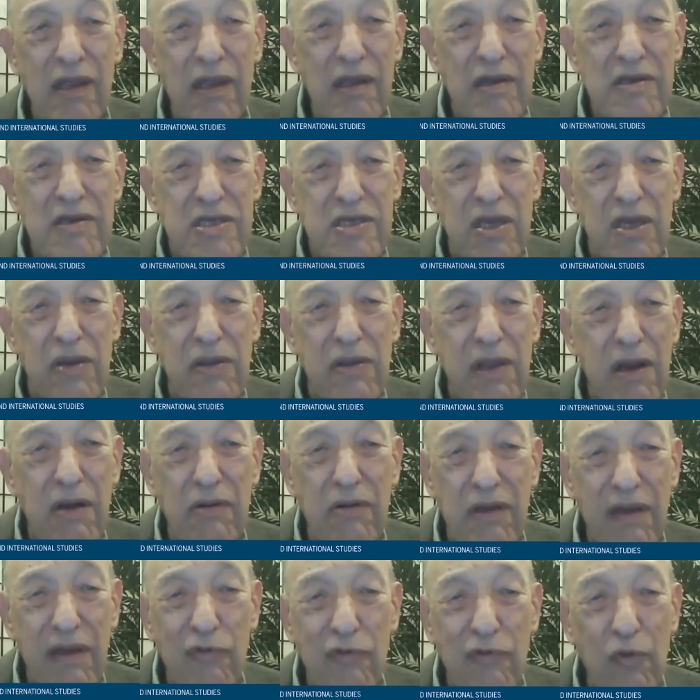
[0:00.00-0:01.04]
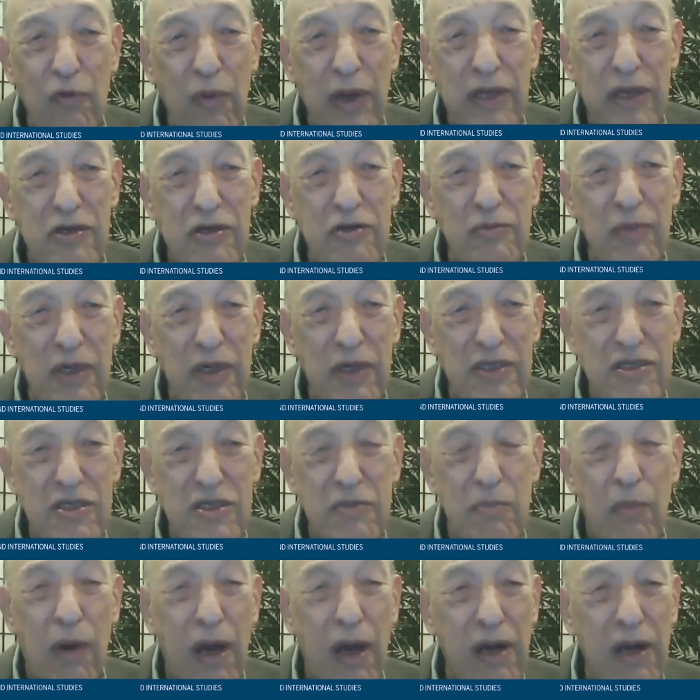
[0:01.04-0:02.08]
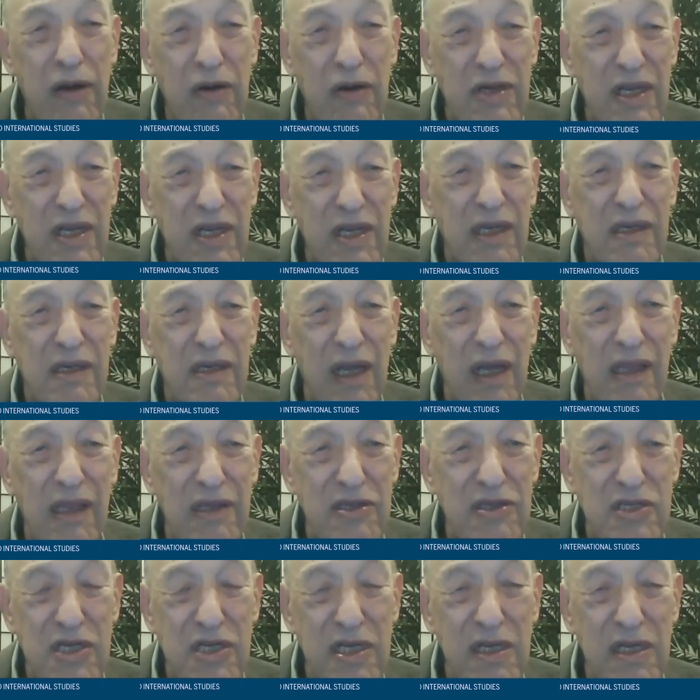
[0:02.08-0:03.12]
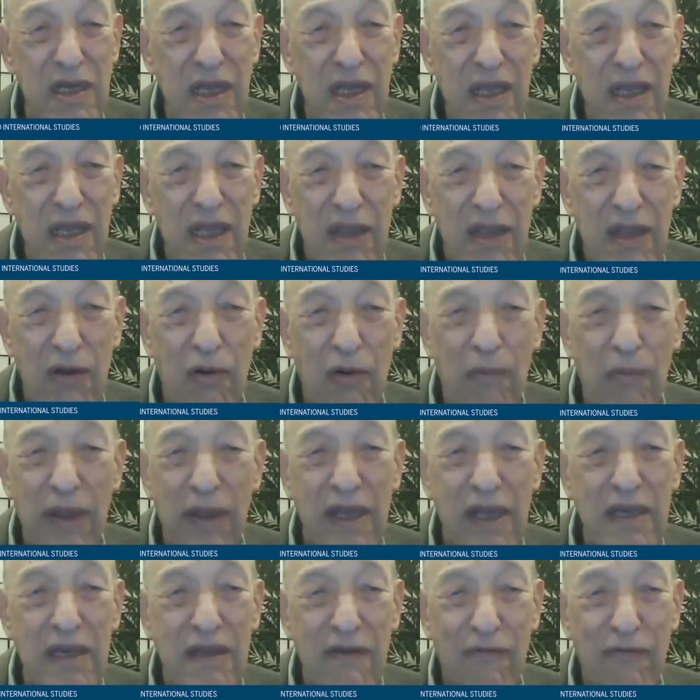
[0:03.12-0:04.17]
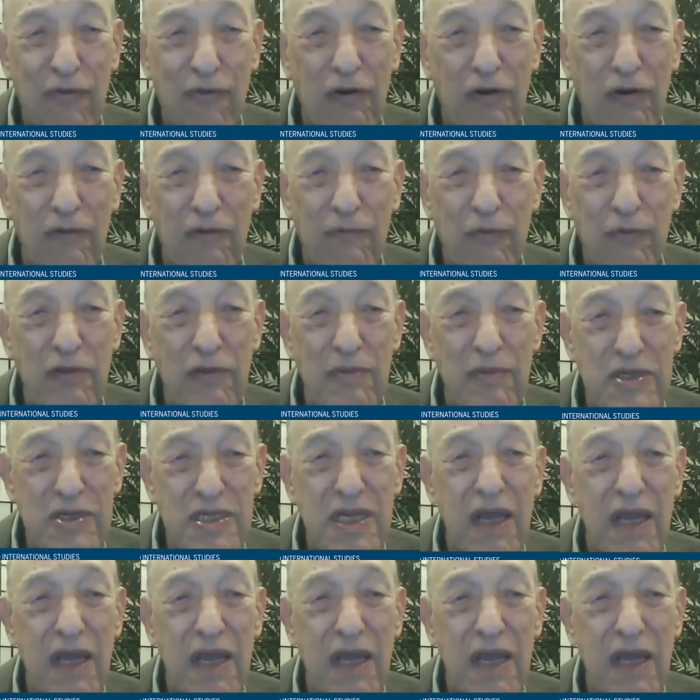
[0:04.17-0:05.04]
so they don't give away too much modern technology that will make it difficult for them to stay